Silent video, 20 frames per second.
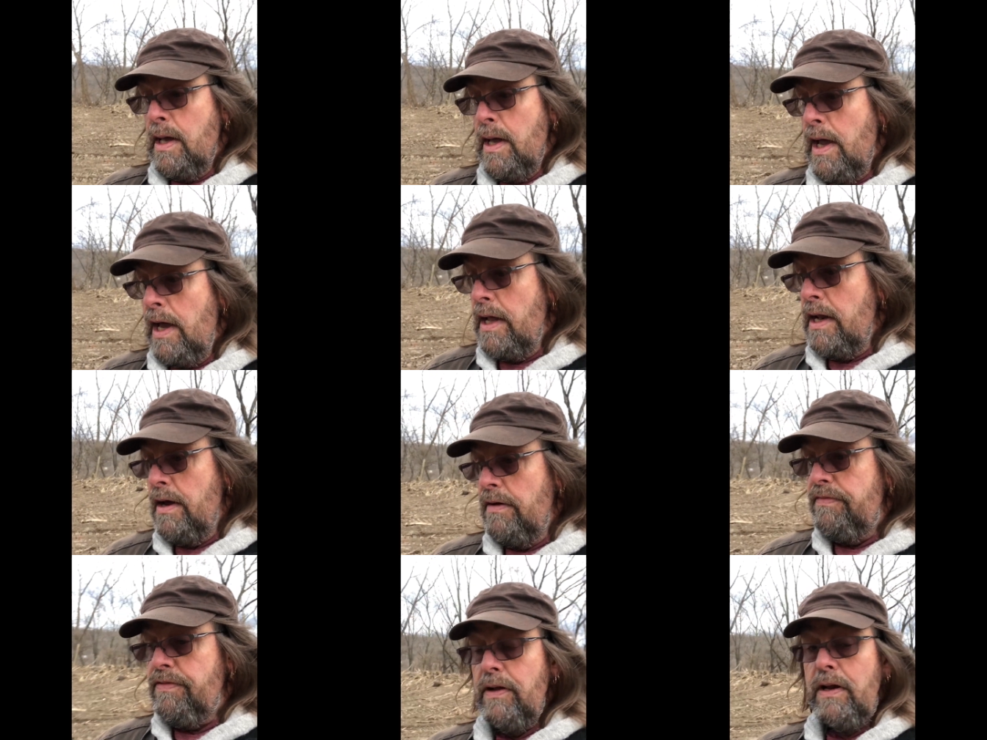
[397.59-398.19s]
And
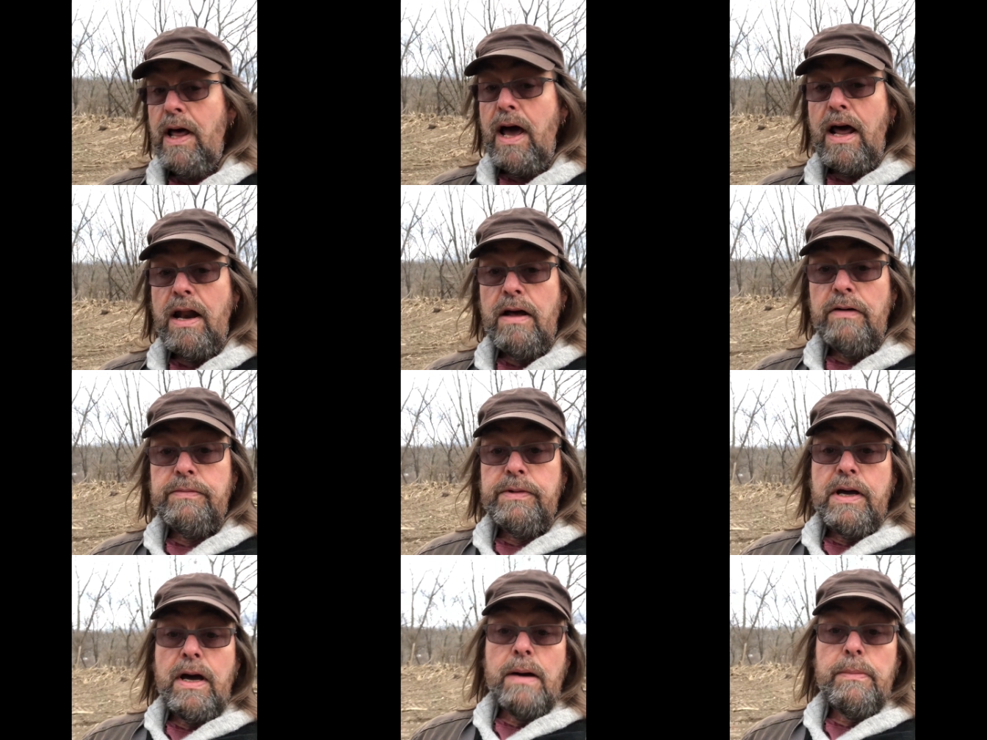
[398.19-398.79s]
if a lot of
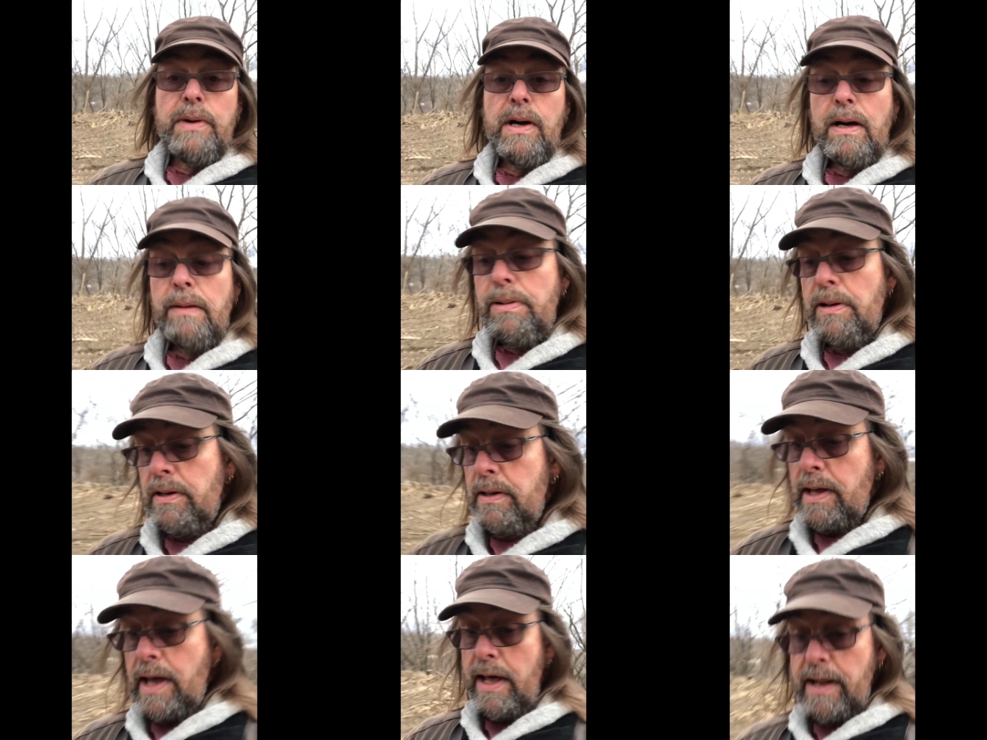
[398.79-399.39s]
them come up,
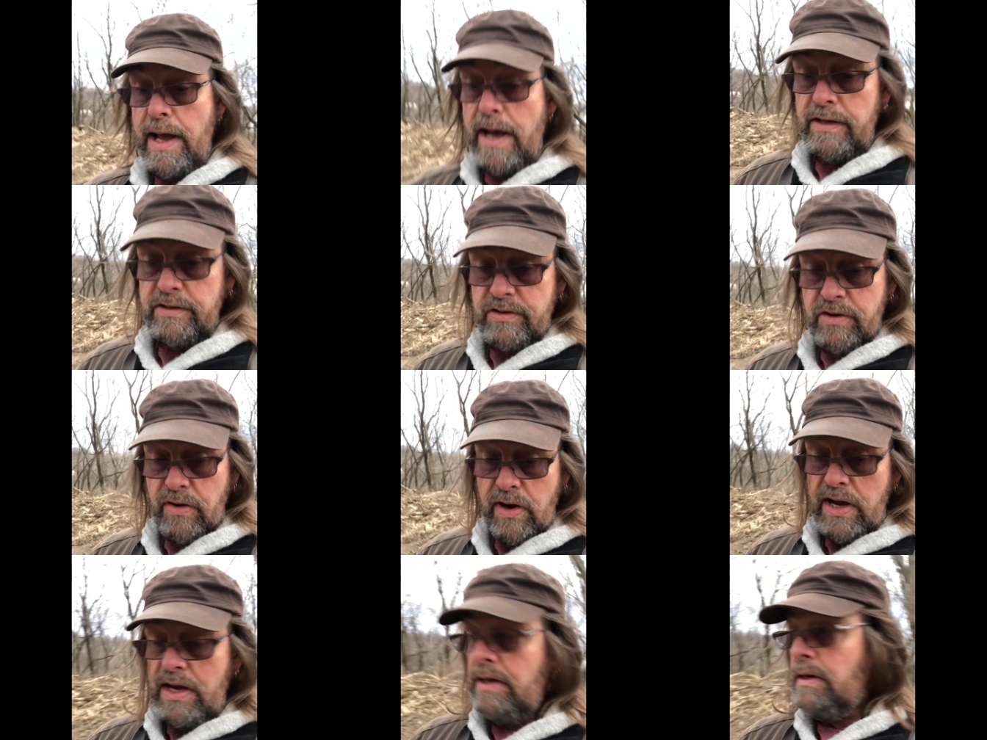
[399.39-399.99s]
hey, that's
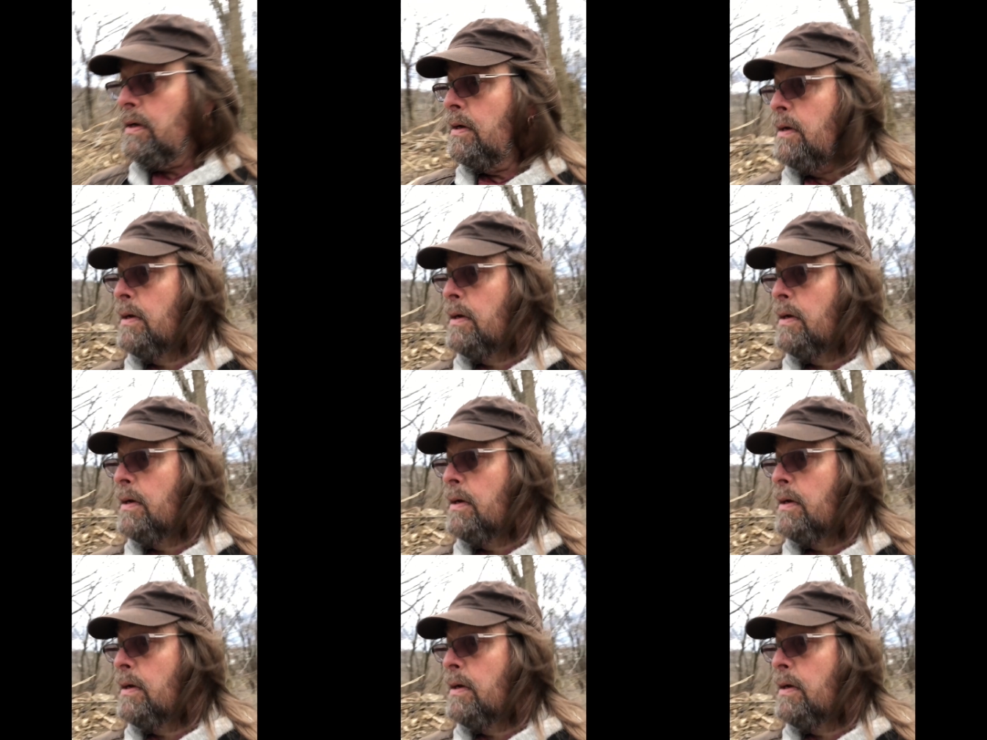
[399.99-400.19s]
great.